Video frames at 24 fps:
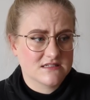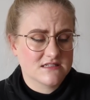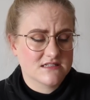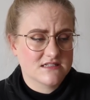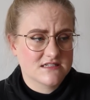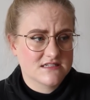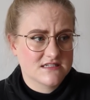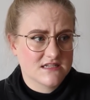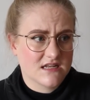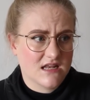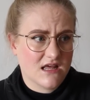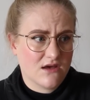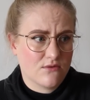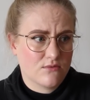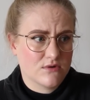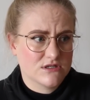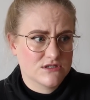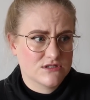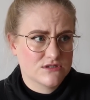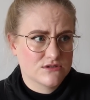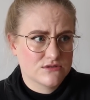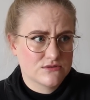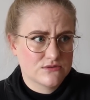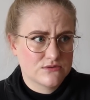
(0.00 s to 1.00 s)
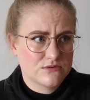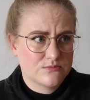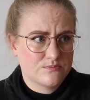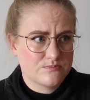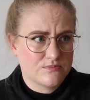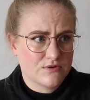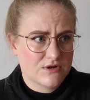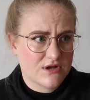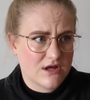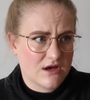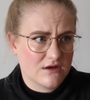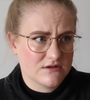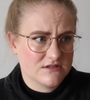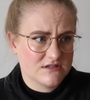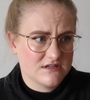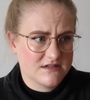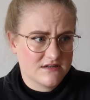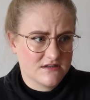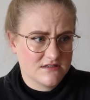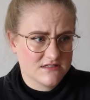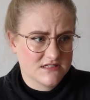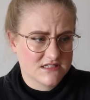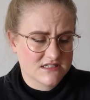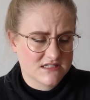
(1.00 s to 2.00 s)
Still, I want to put out a
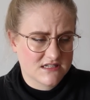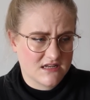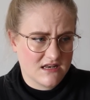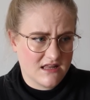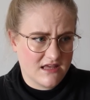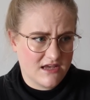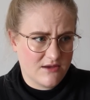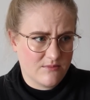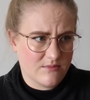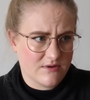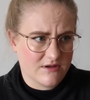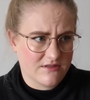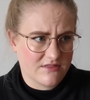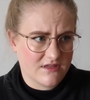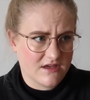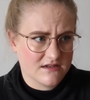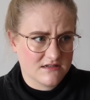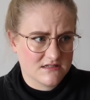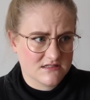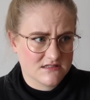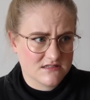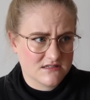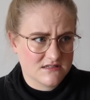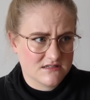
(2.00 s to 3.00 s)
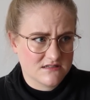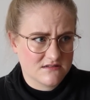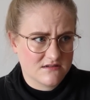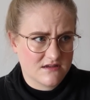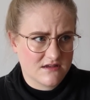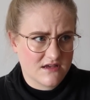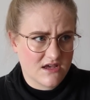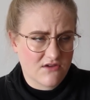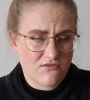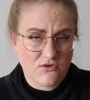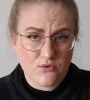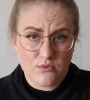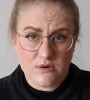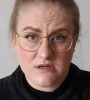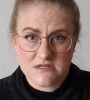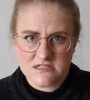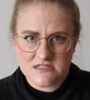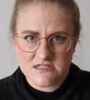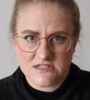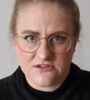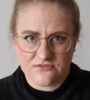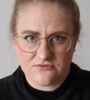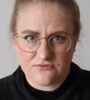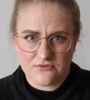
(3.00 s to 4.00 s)
little disclaimer that
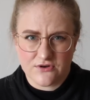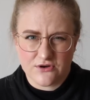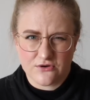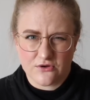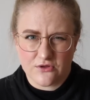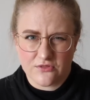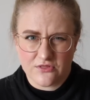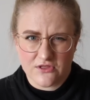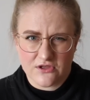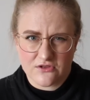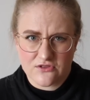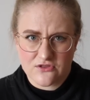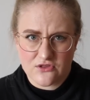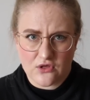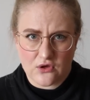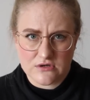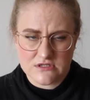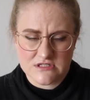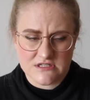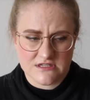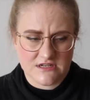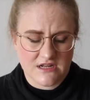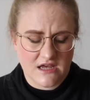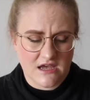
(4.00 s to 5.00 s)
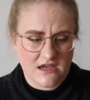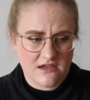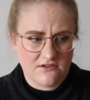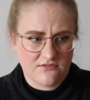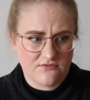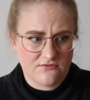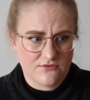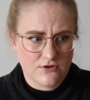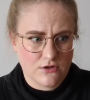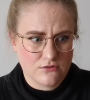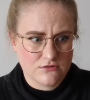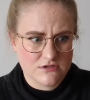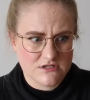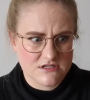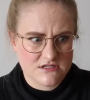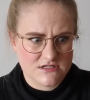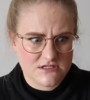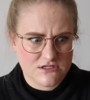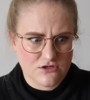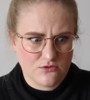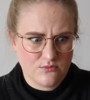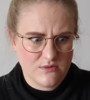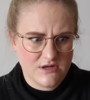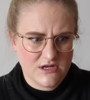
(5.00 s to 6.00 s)
everyone's different on their socks, and I've
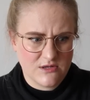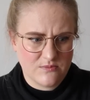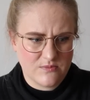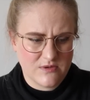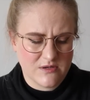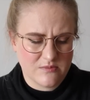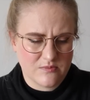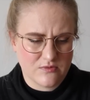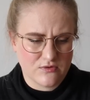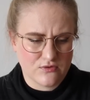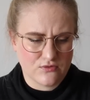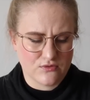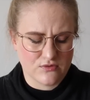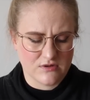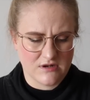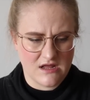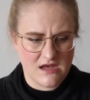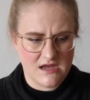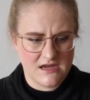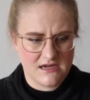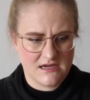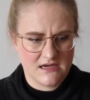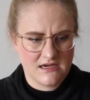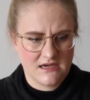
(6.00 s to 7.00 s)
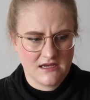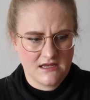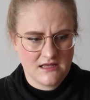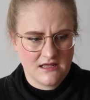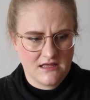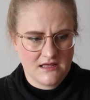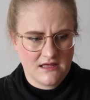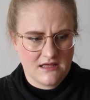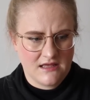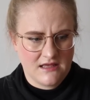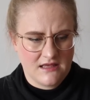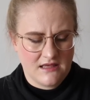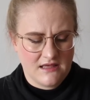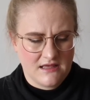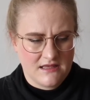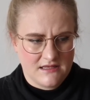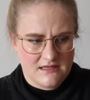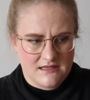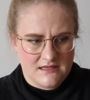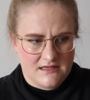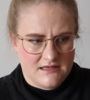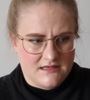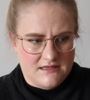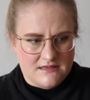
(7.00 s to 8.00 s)
noticed so many people who are like,
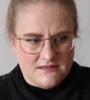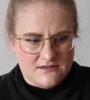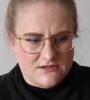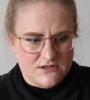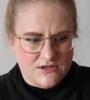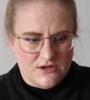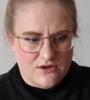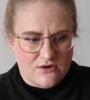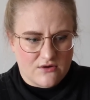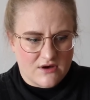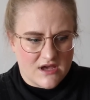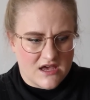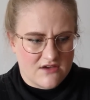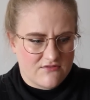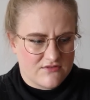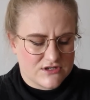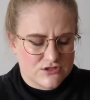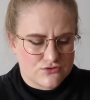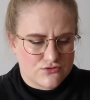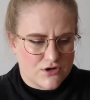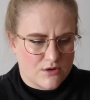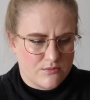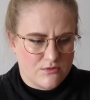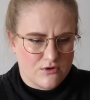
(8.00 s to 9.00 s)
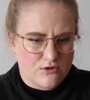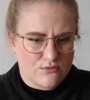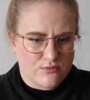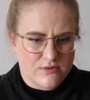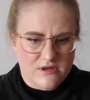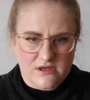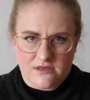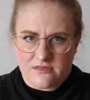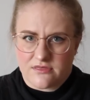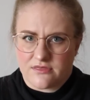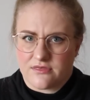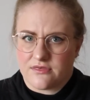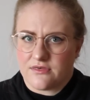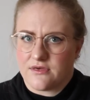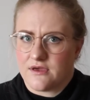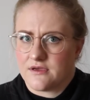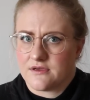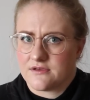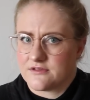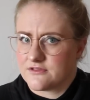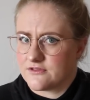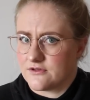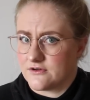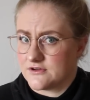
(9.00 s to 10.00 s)
you know, having trouble with
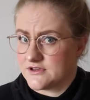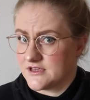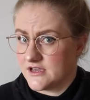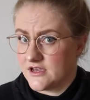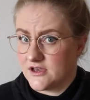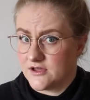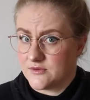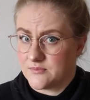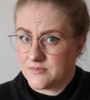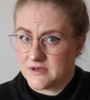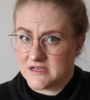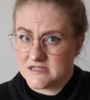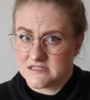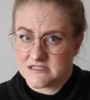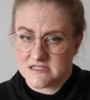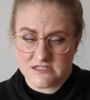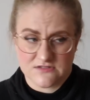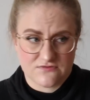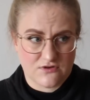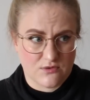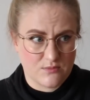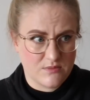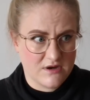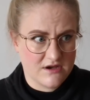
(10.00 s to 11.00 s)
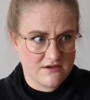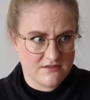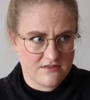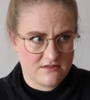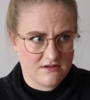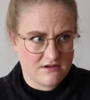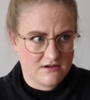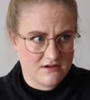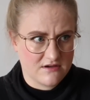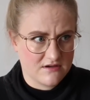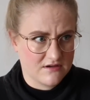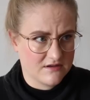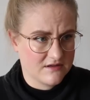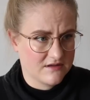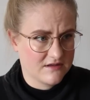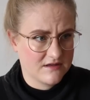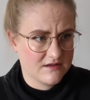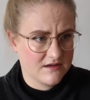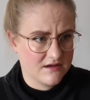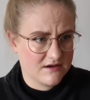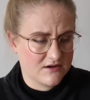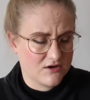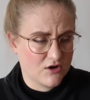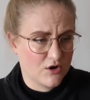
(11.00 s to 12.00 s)
sock yarn bases from other
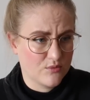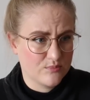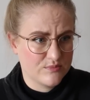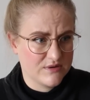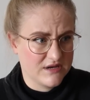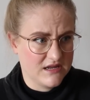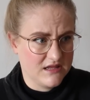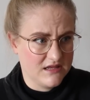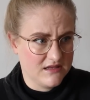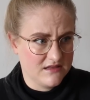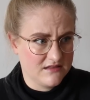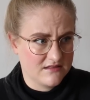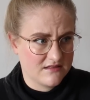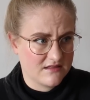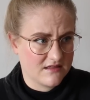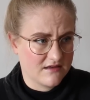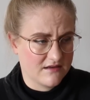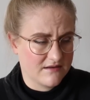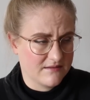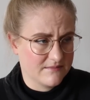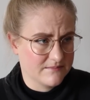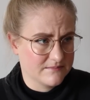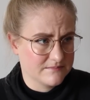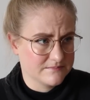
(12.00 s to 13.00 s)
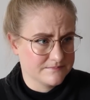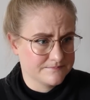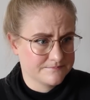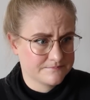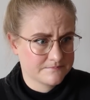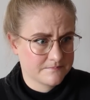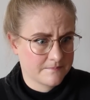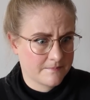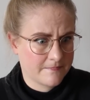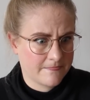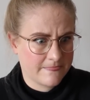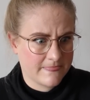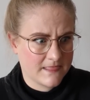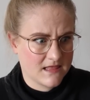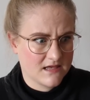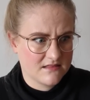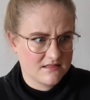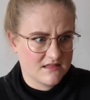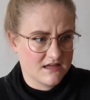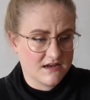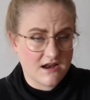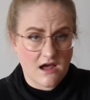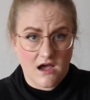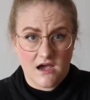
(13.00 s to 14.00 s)
companies
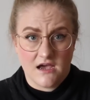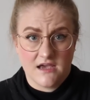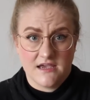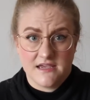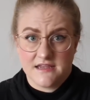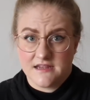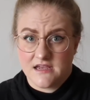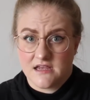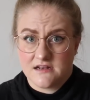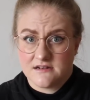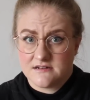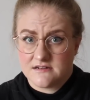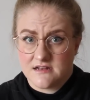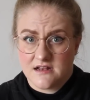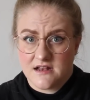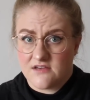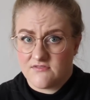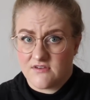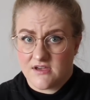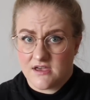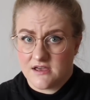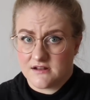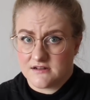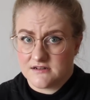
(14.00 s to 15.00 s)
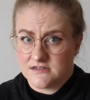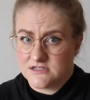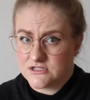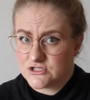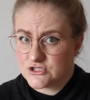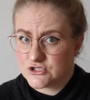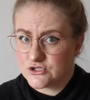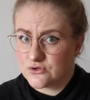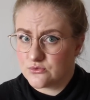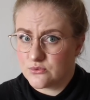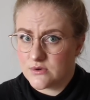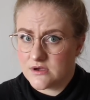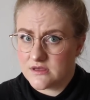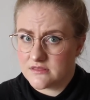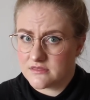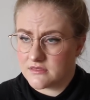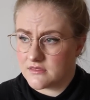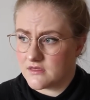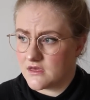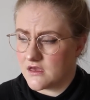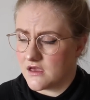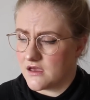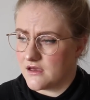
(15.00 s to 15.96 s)
that I never had an issue with.